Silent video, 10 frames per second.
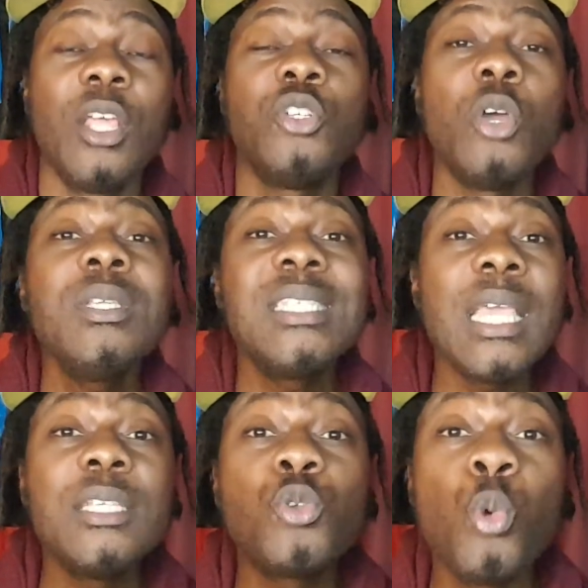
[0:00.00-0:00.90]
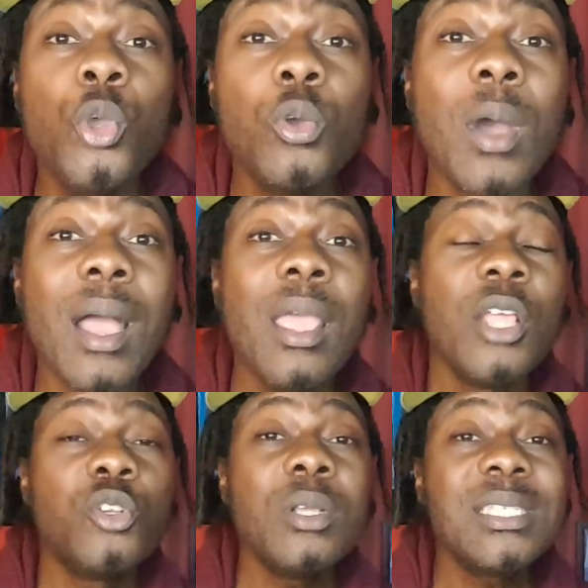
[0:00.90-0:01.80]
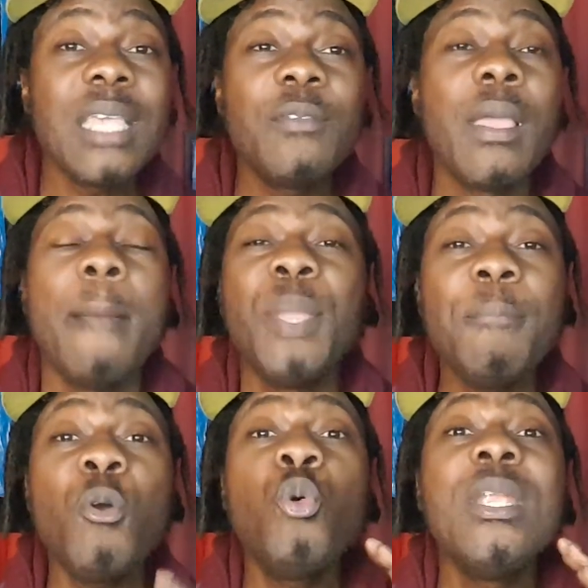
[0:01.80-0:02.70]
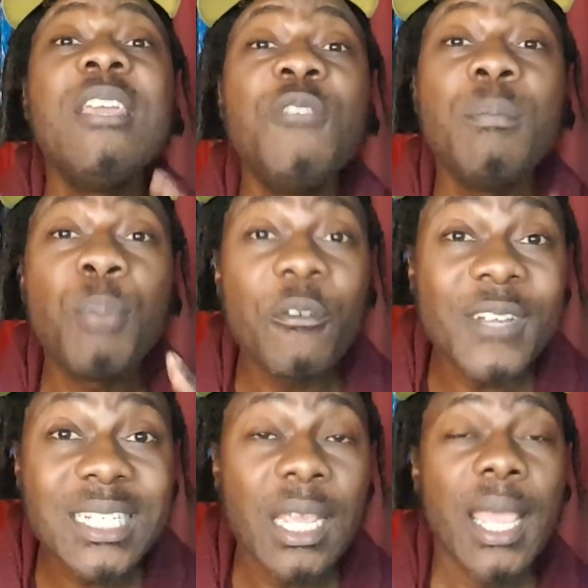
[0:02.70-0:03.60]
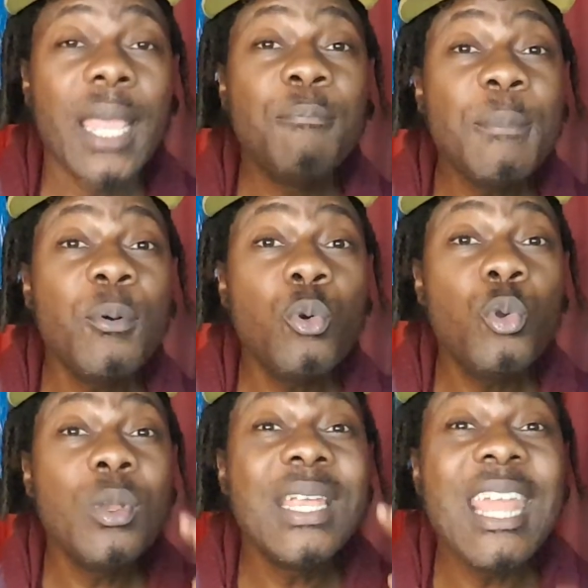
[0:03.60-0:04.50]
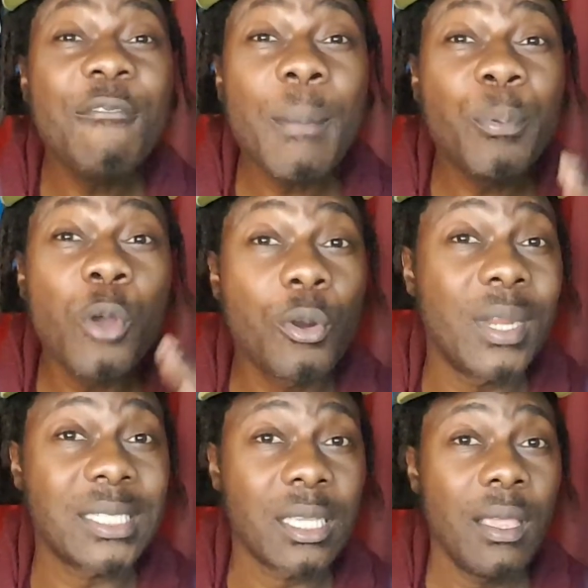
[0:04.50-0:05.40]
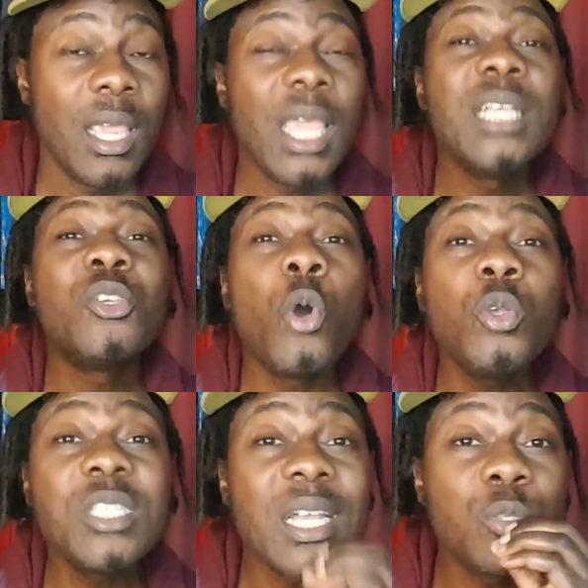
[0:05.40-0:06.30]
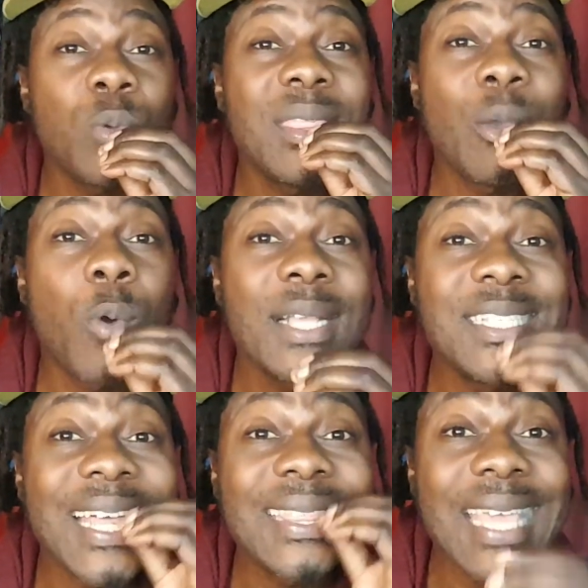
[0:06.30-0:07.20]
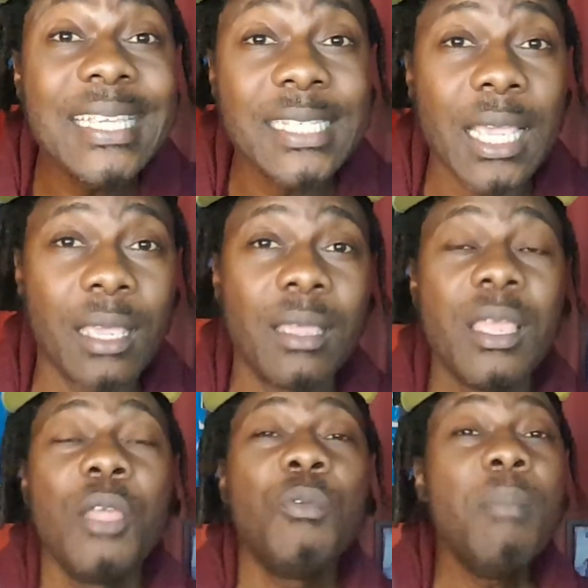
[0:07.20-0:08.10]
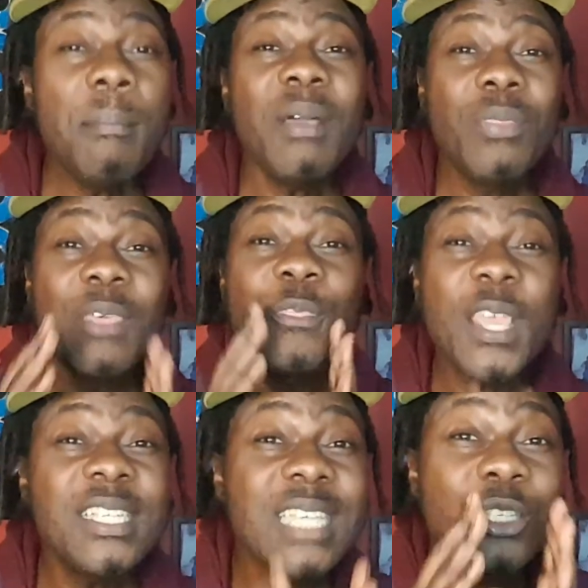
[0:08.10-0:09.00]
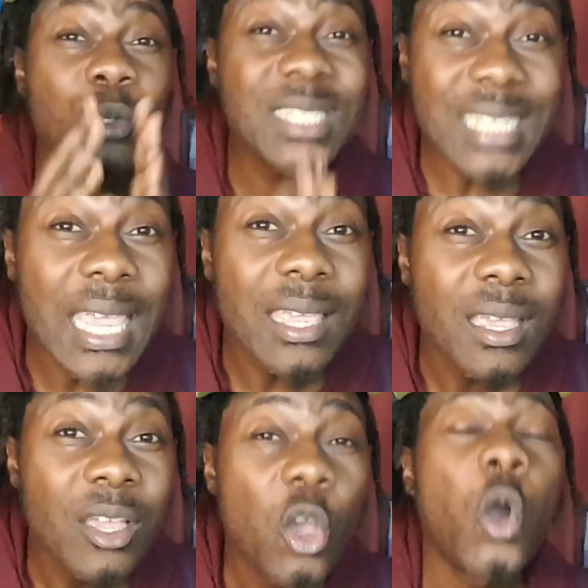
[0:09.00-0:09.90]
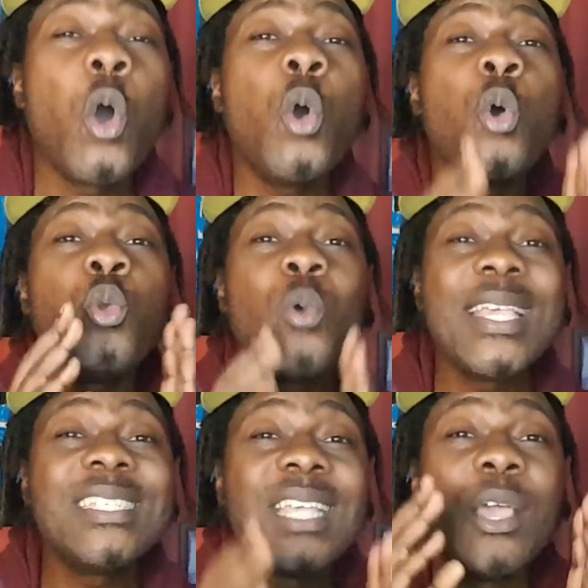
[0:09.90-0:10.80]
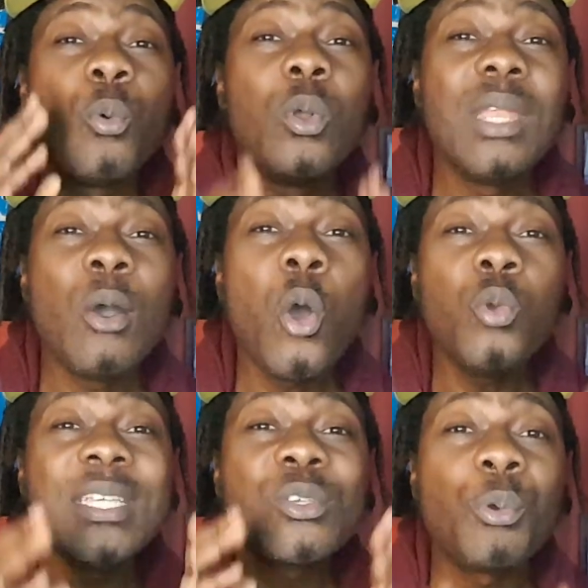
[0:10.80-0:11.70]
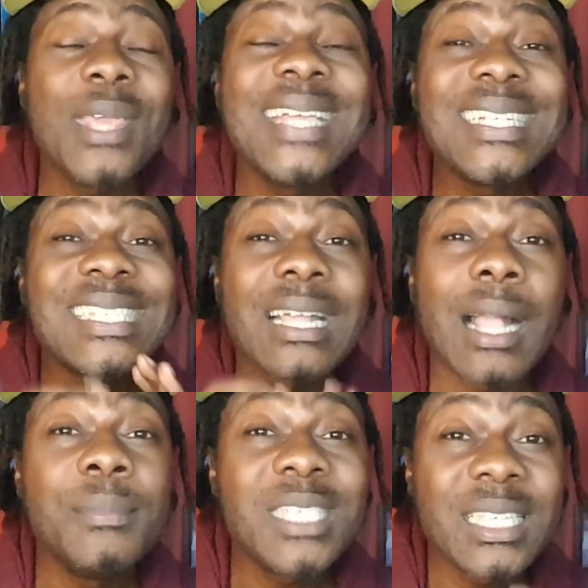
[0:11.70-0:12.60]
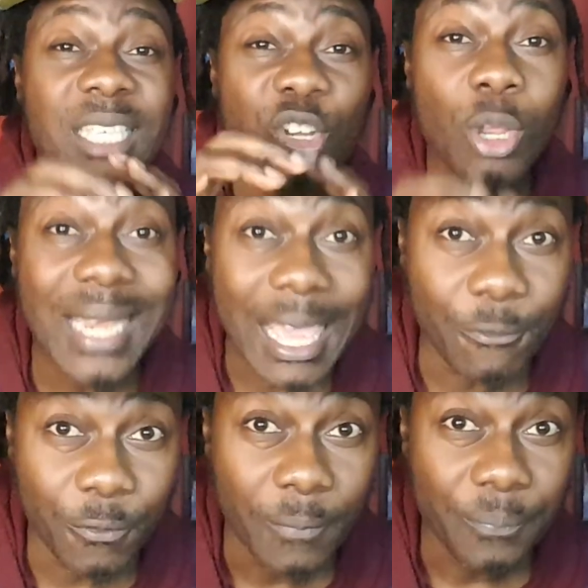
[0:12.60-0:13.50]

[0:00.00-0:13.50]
Don't say it's who you are. Don't say people who live in poverty and people who will never progress. It all starts with the words that they say. Remember, the things that you say will always create a circumstance in your life.